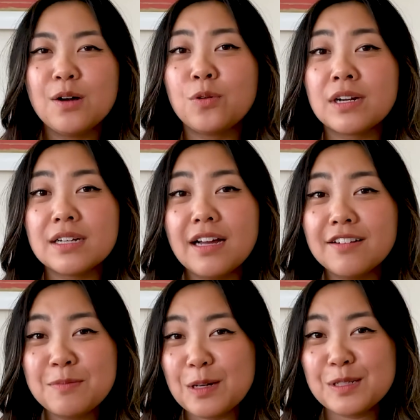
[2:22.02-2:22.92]
What I
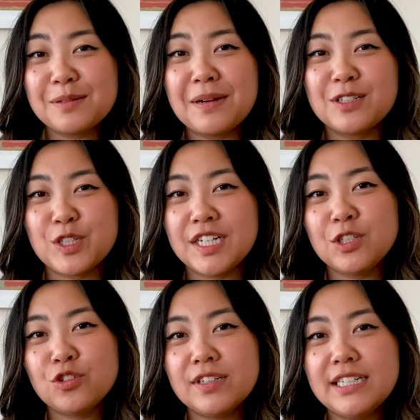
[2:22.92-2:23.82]
love most about
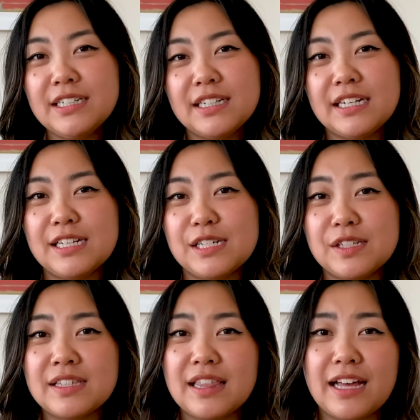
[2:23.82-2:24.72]
Jane Street
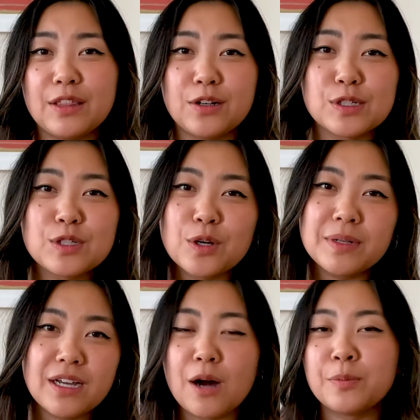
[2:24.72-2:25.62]
is that there are so
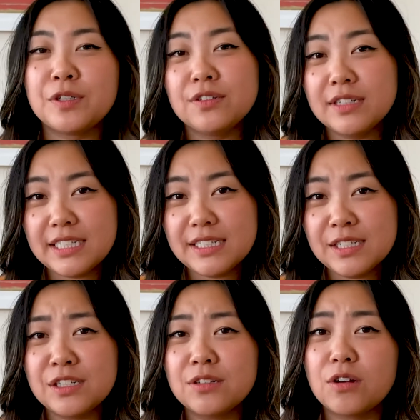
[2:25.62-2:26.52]
many
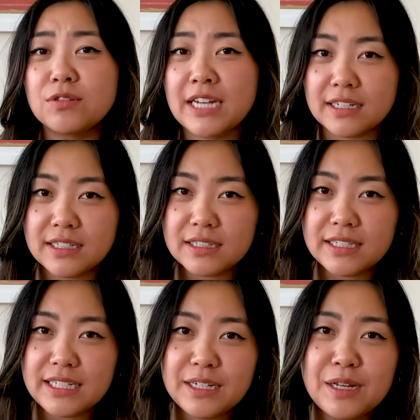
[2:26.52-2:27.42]
opportunities to grow
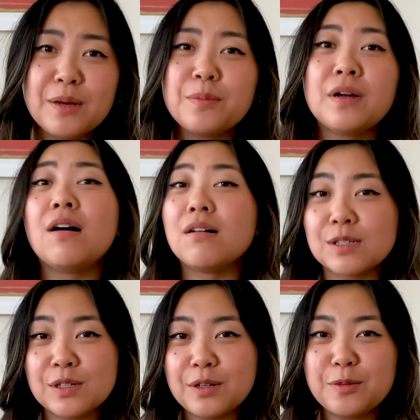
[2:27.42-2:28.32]
technically but
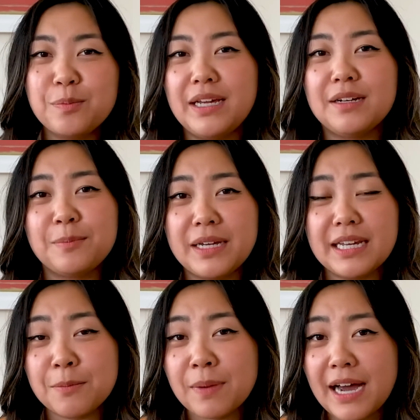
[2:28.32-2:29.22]
also make a big
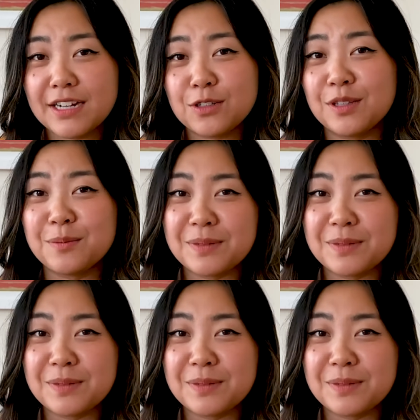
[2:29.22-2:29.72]
impact on the